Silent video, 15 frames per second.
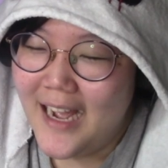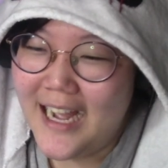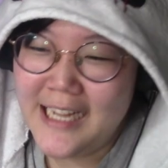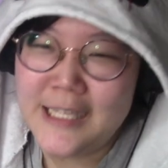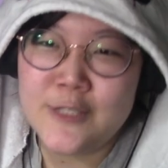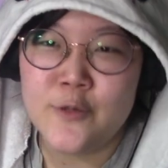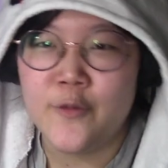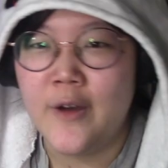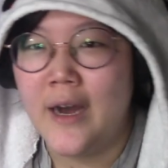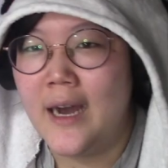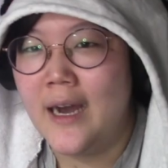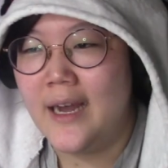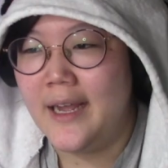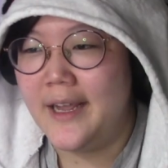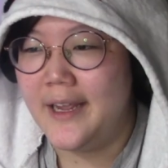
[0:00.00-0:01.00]
It's
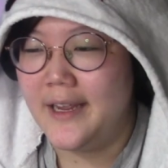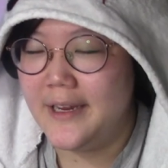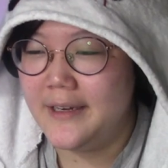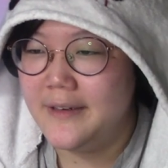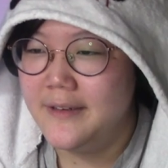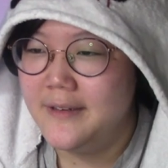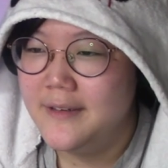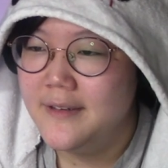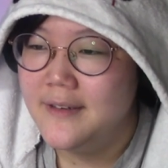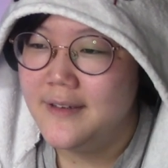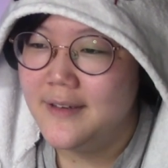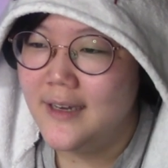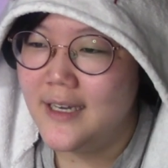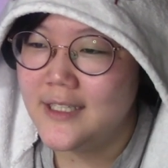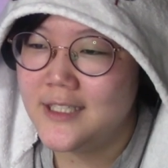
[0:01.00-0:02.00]
fine.
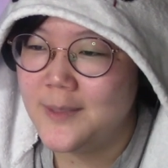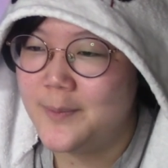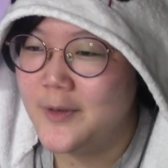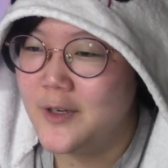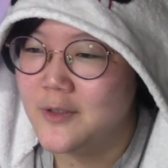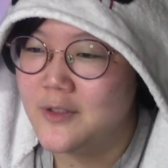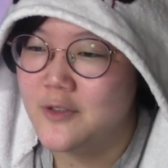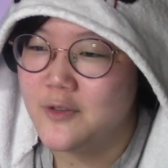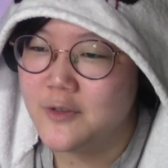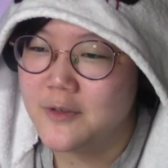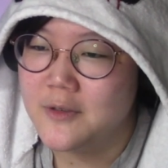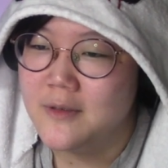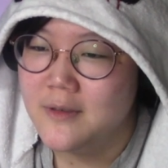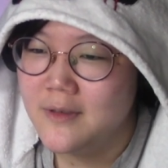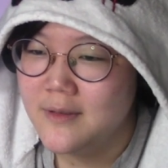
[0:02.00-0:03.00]
I ship y'all
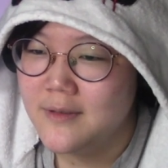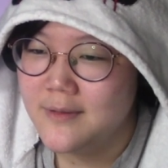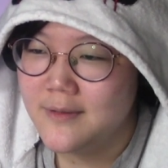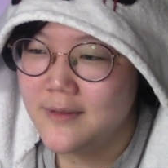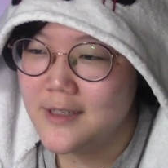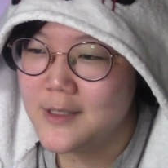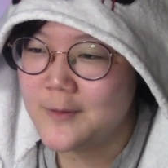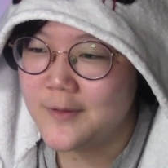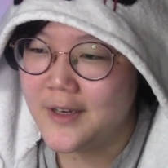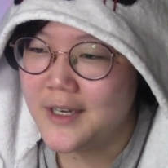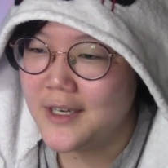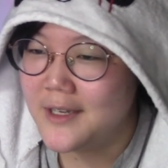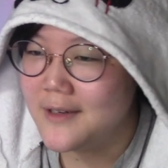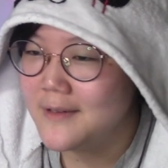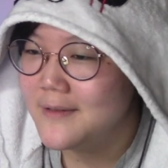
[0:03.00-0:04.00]
too. It's
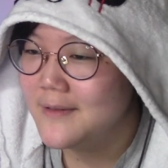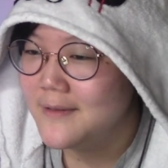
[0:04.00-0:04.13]
fine.